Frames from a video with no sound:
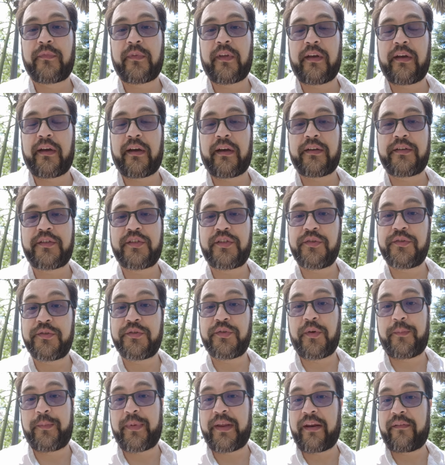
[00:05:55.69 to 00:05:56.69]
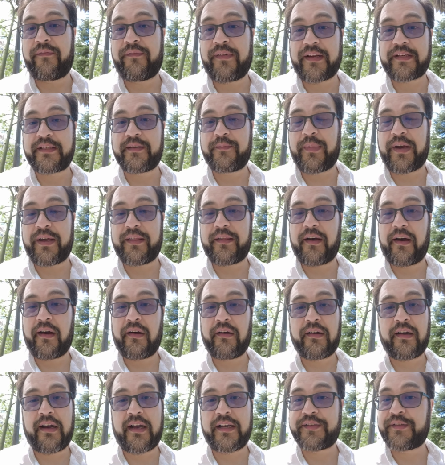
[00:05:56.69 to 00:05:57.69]
uh, Jews who had been affected by the
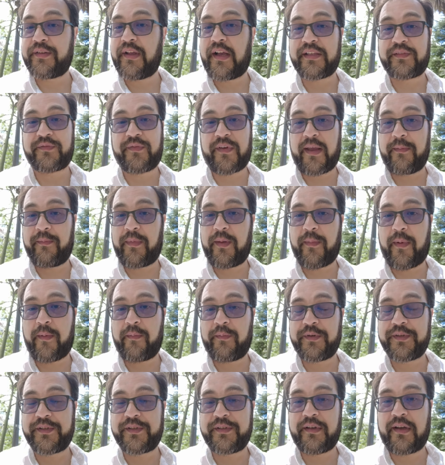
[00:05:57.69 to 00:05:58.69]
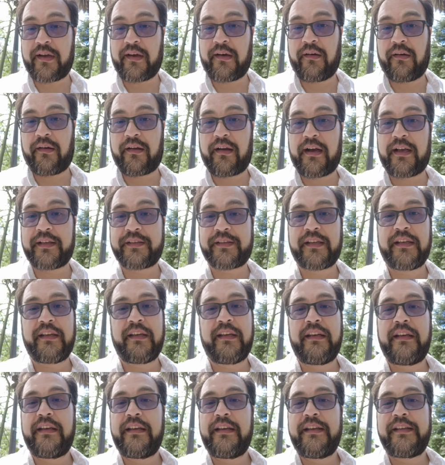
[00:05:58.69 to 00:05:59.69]
Holocaust, lost family members in the Holocaust,
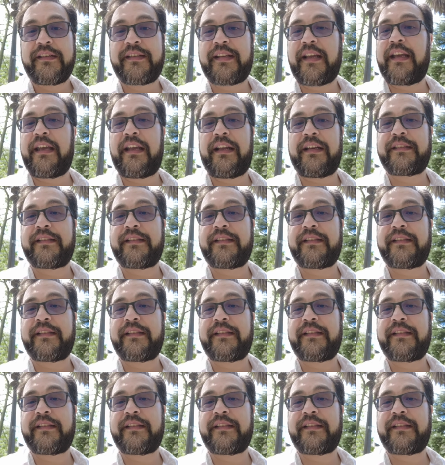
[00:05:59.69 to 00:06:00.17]
saying